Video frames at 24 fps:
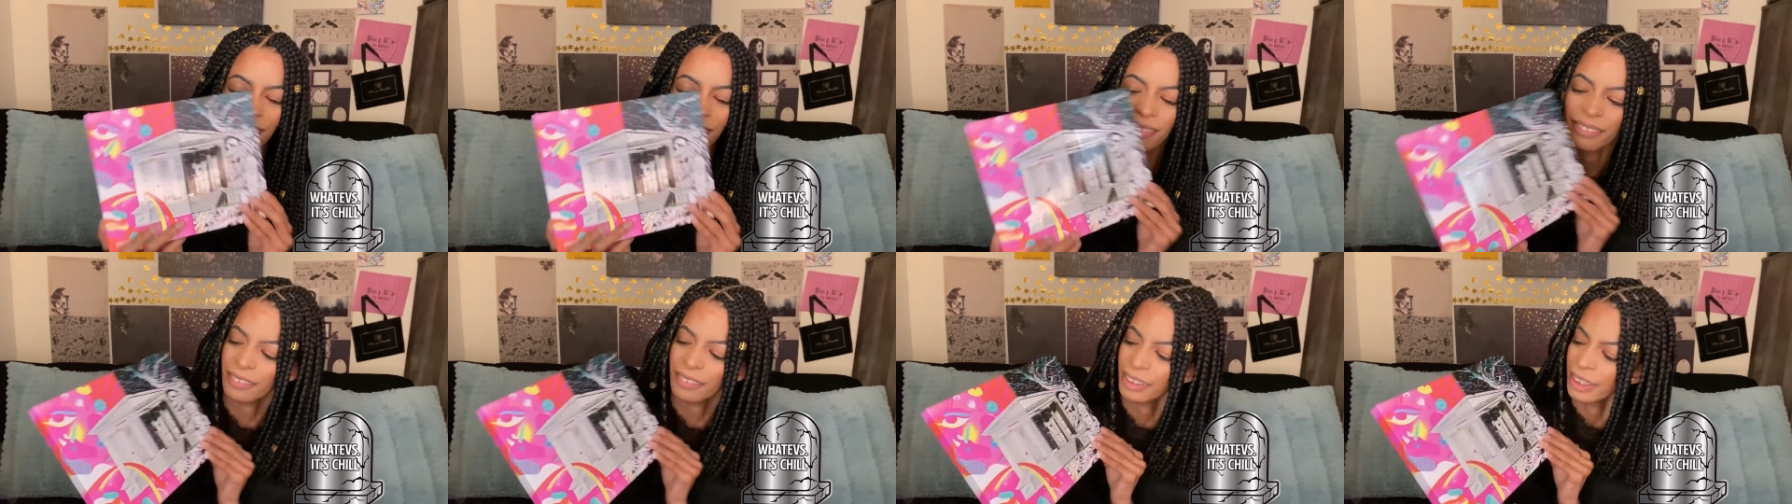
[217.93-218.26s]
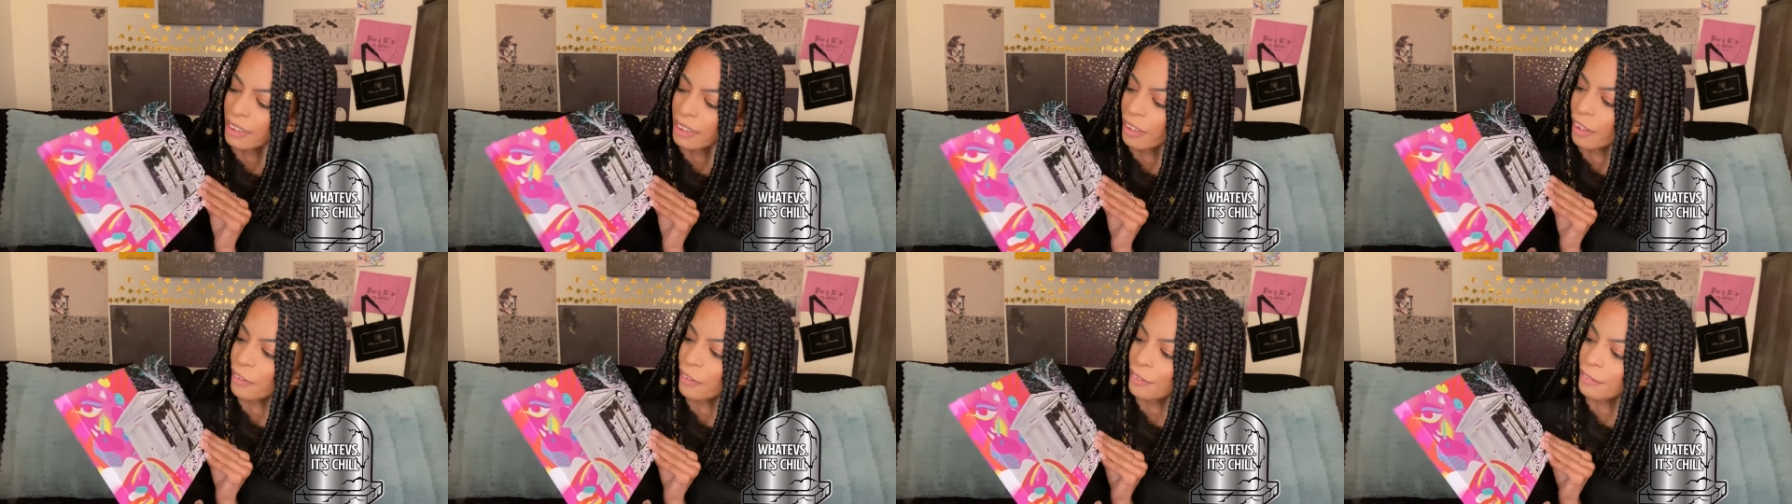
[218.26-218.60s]
you
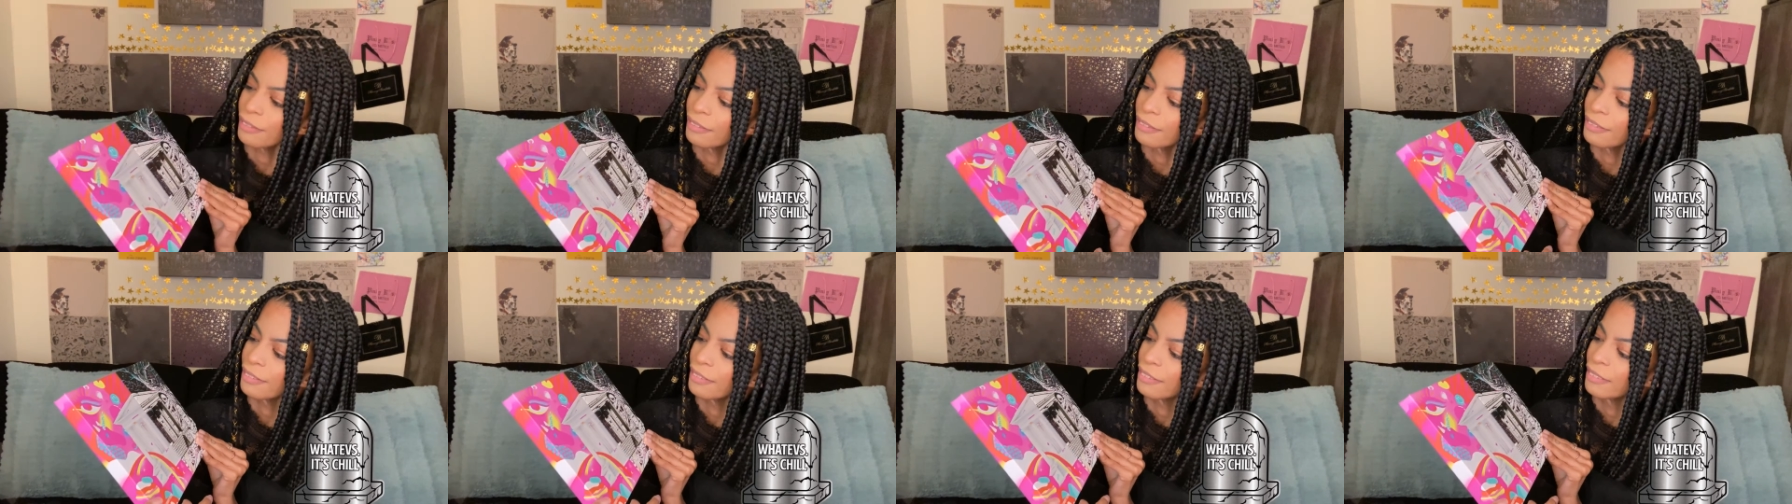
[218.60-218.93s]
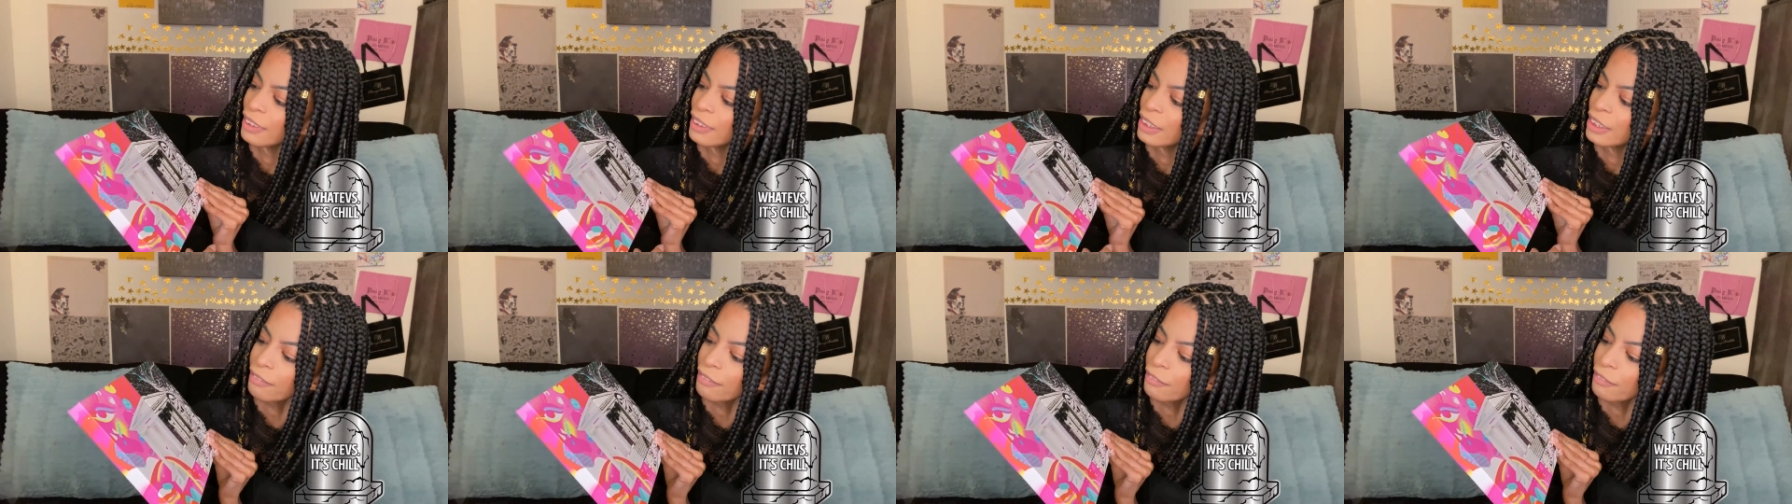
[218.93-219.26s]
know,
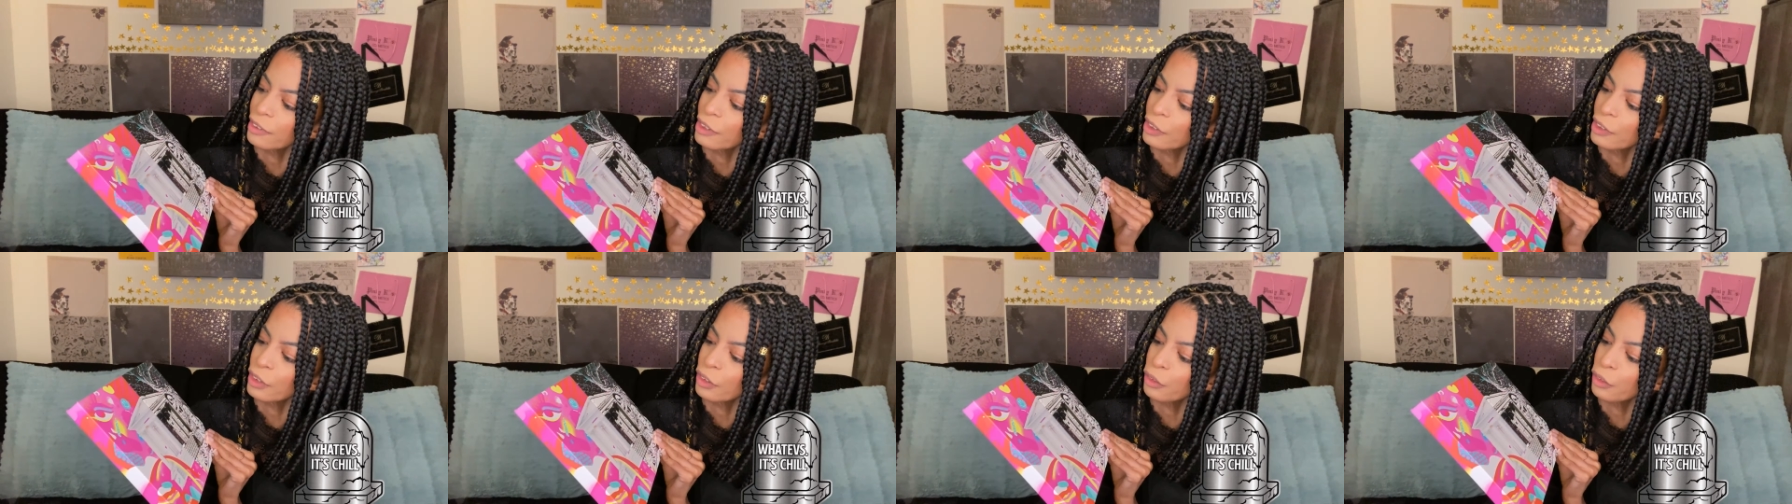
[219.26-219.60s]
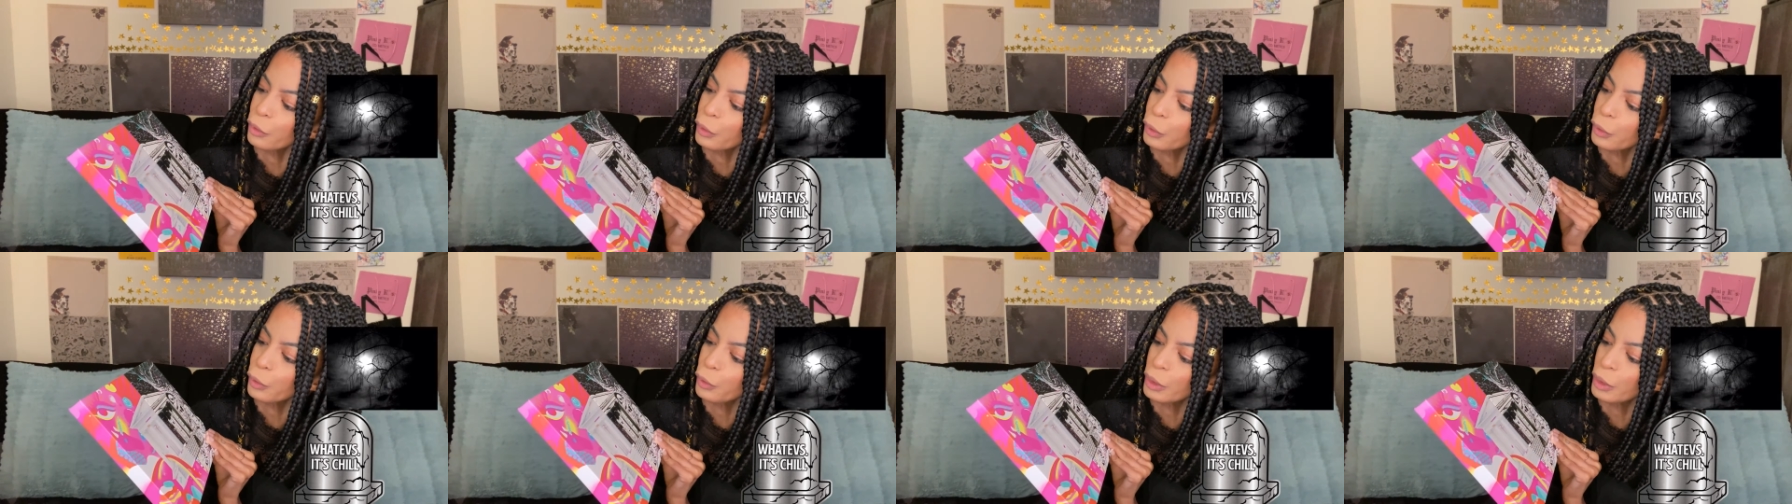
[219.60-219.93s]

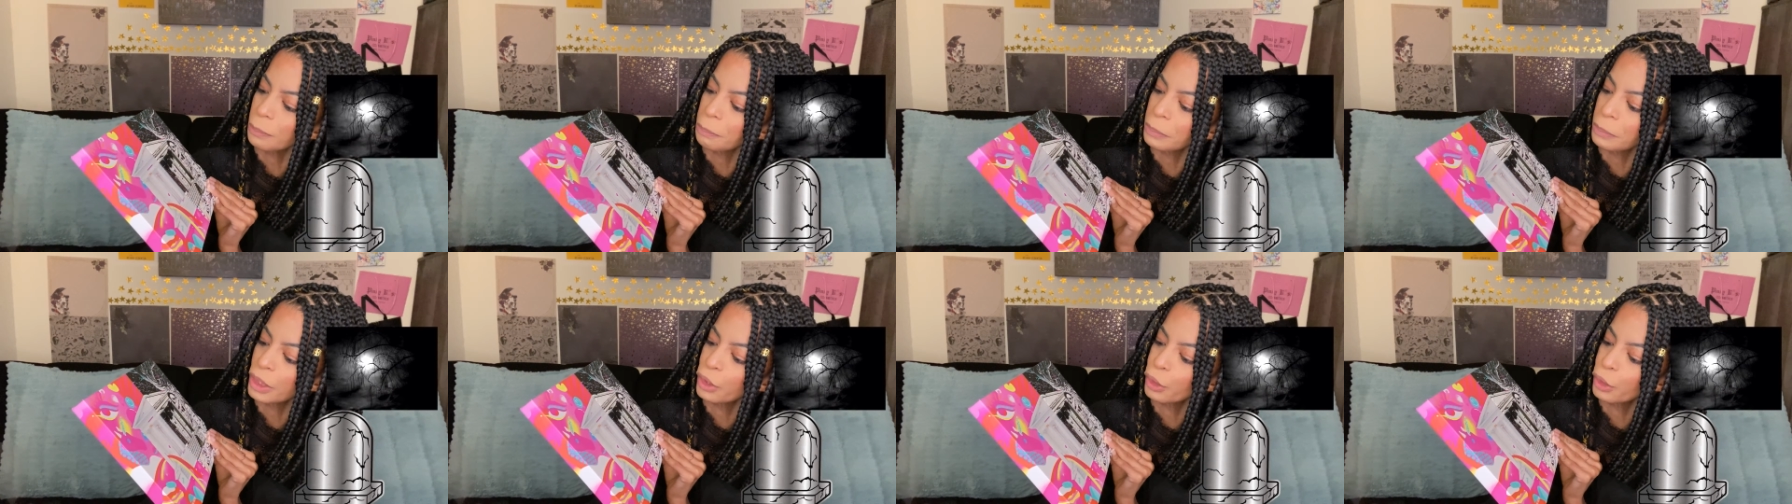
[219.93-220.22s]
creepy